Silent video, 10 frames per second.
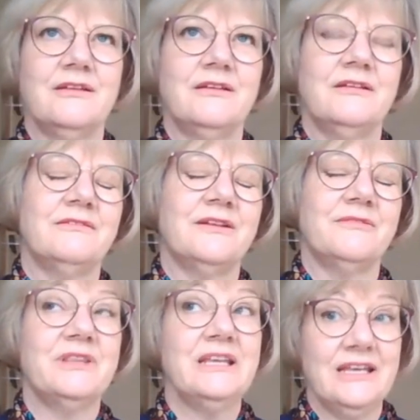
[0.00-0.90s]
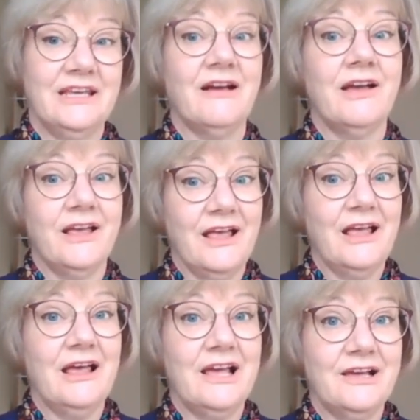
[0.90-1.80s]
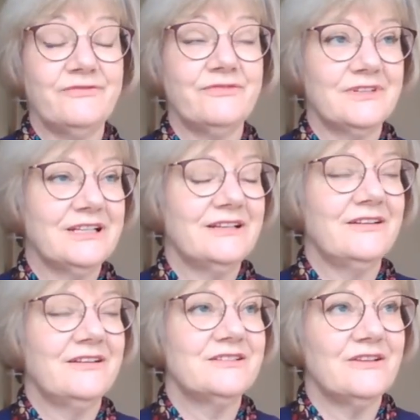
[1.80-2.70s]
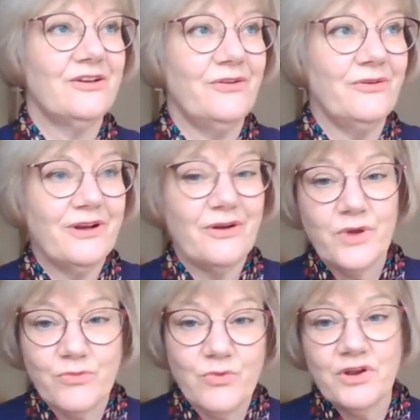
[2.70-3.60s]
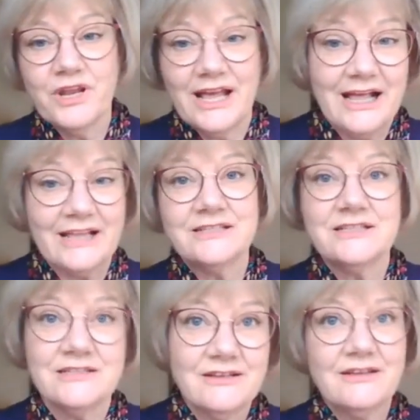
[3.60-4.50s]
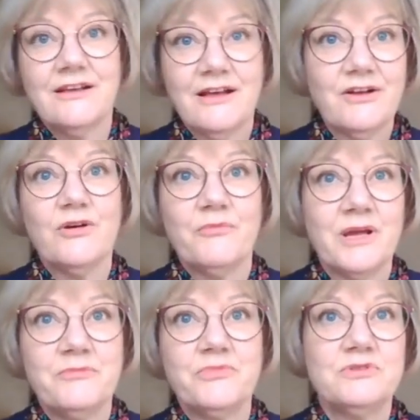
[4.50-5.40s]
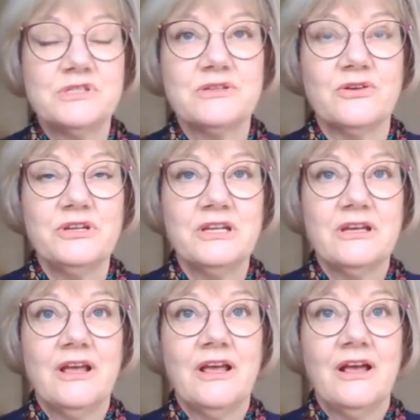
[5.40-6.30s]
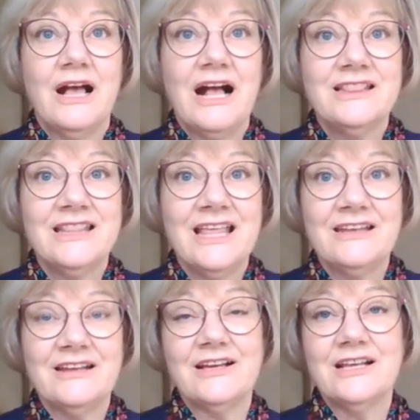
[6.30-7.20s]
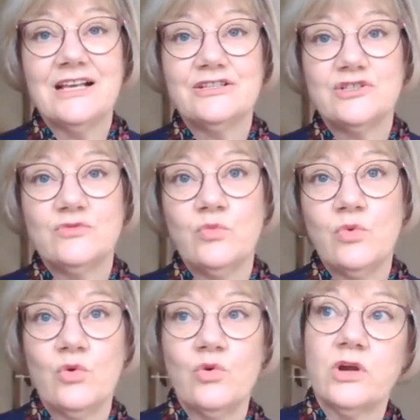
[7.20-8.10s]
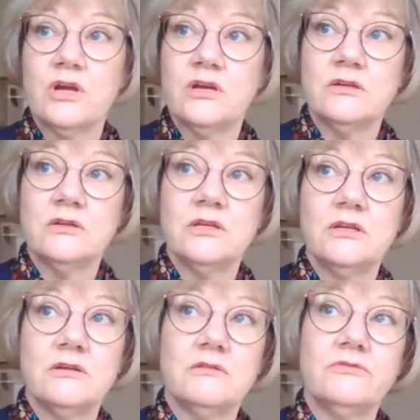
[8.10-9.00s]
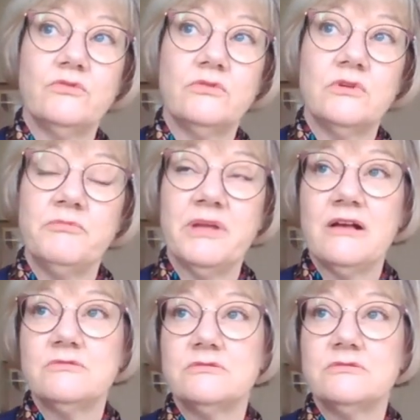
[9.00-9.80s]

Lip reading: And I'm thinking, I have. So with one hand, I got my boots on, and then I had to walk for about